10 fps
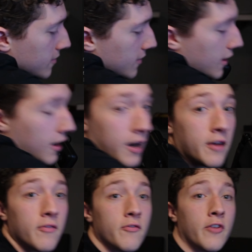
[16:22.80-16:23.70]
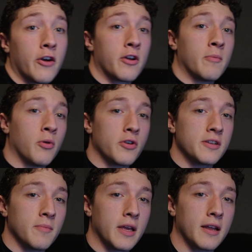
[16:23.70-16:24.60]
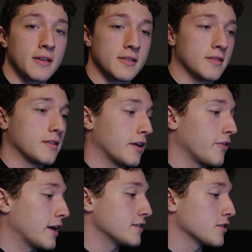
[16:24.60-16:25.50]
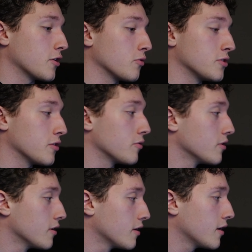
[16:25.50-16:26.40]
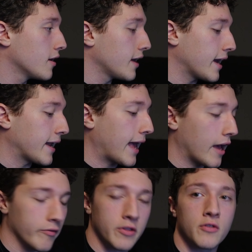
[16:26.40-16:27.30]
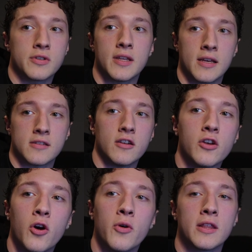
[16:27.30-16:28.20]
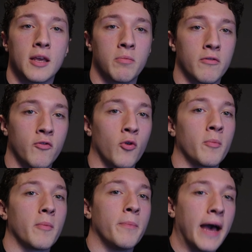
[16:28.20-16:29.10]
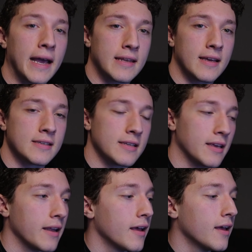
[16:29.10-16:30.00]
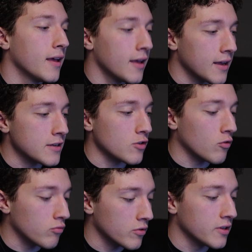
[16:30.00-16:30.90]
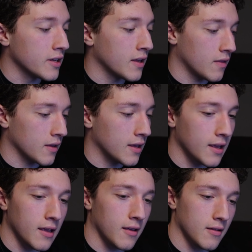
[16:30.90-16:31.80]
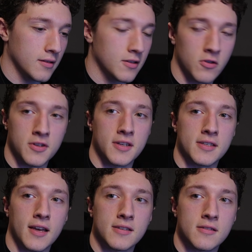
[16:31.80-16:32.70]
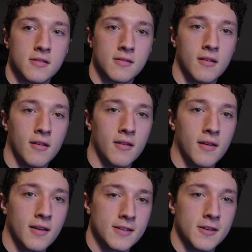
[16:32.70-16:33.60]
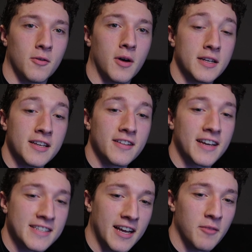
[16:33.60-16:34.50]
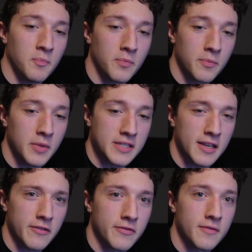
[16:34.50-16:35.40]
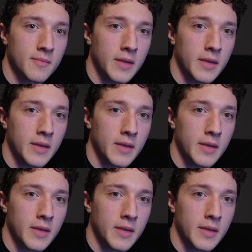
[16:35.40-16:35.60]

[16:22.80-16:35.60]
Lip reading: on very important meetings that I've had to go to, and having those things, knowing they perform, backtesting it, is really the key to your success. So until next time, be safe and